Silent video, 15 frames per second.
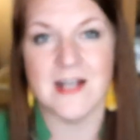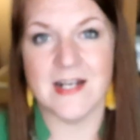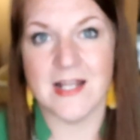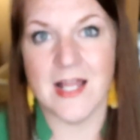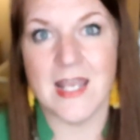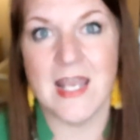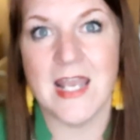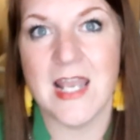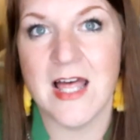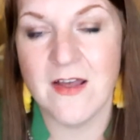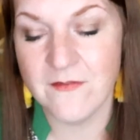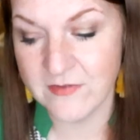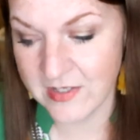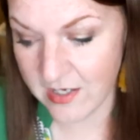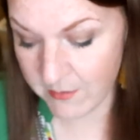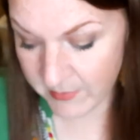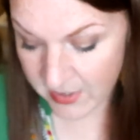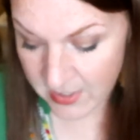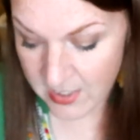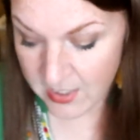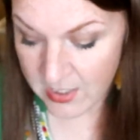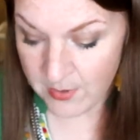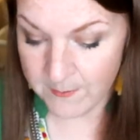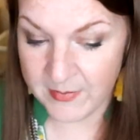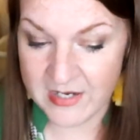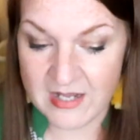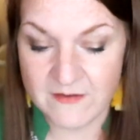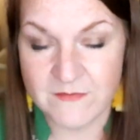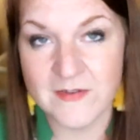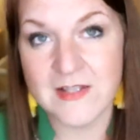and I love them,
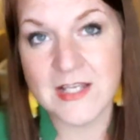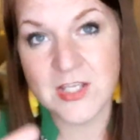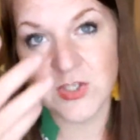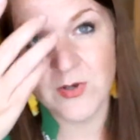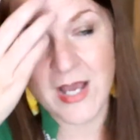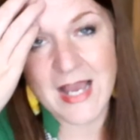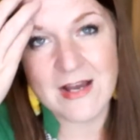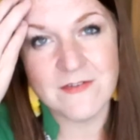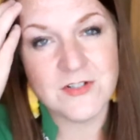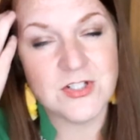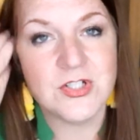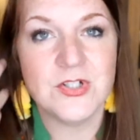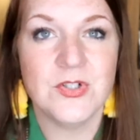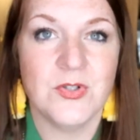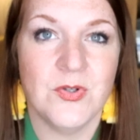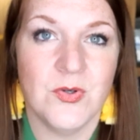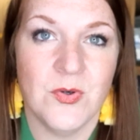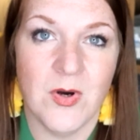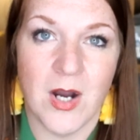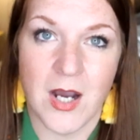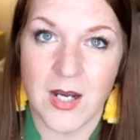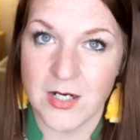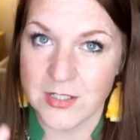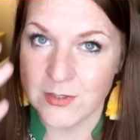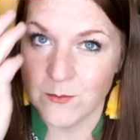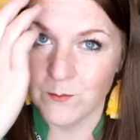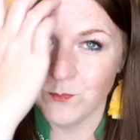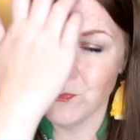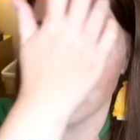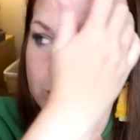but I feel like you have to
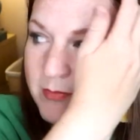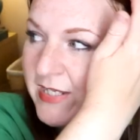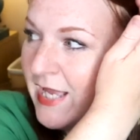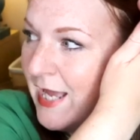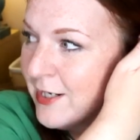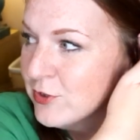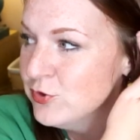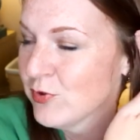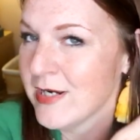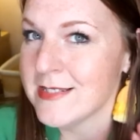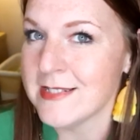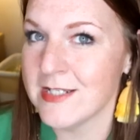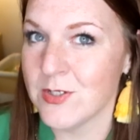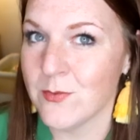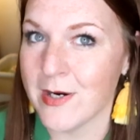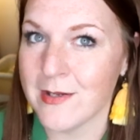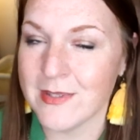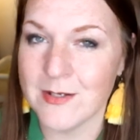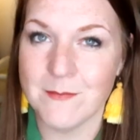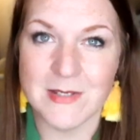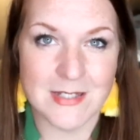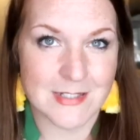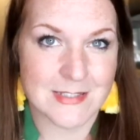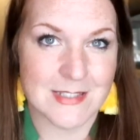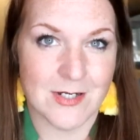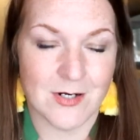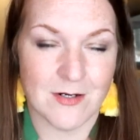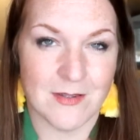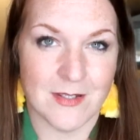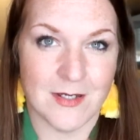um, be kind of dressy to wear them because
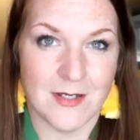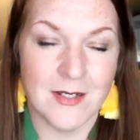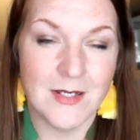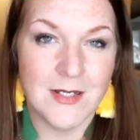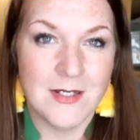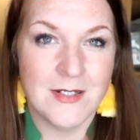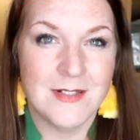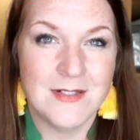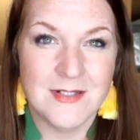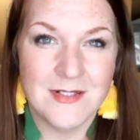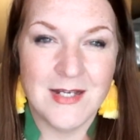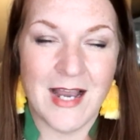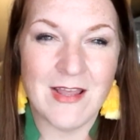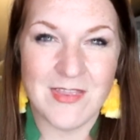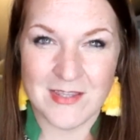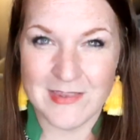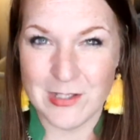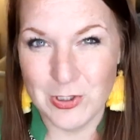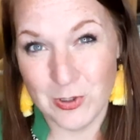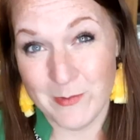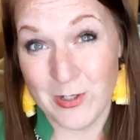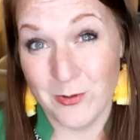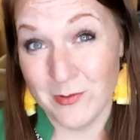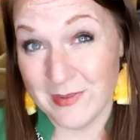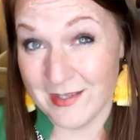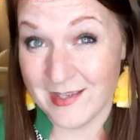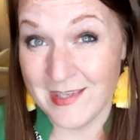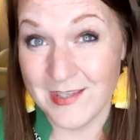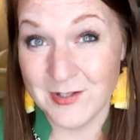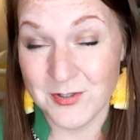they're the, I think they look better with
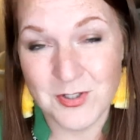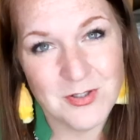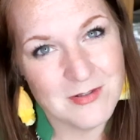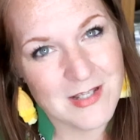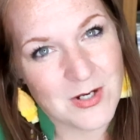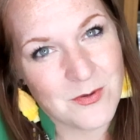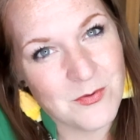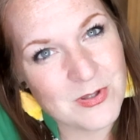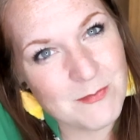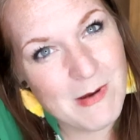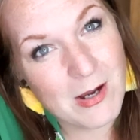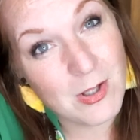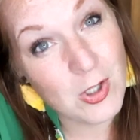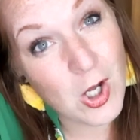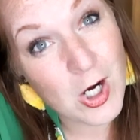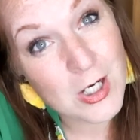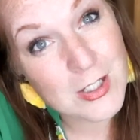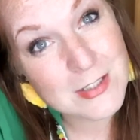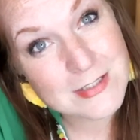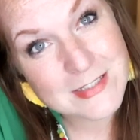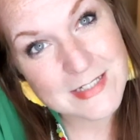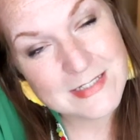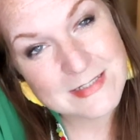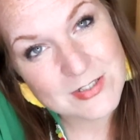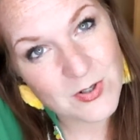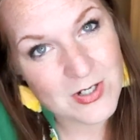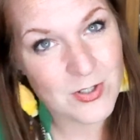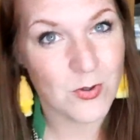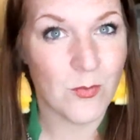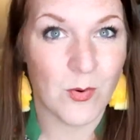a heel, like with my Clarks, and so
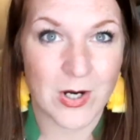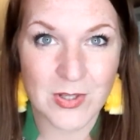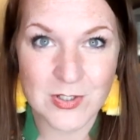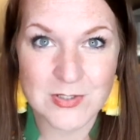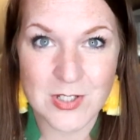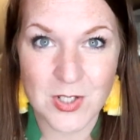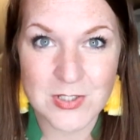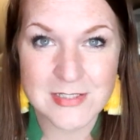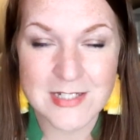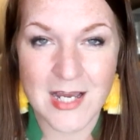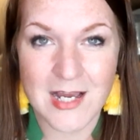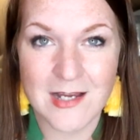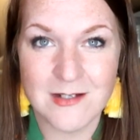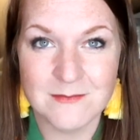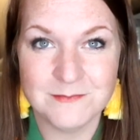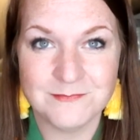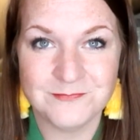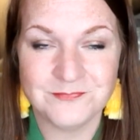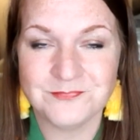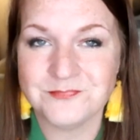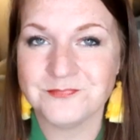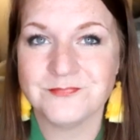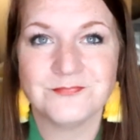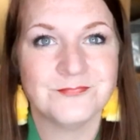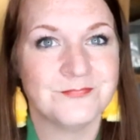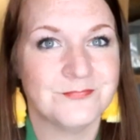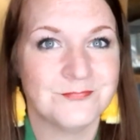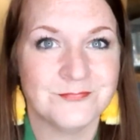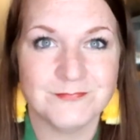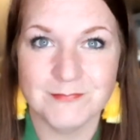I don't wear those all the time.
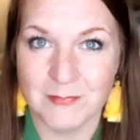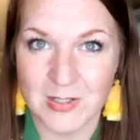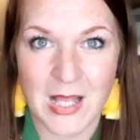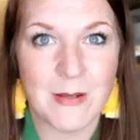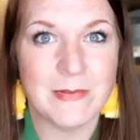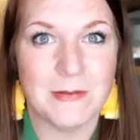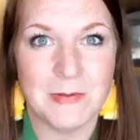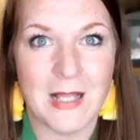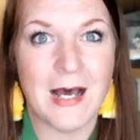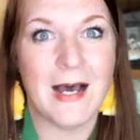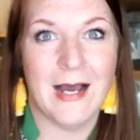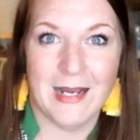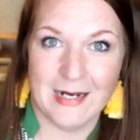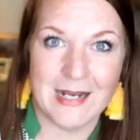Blah, blah, blah. I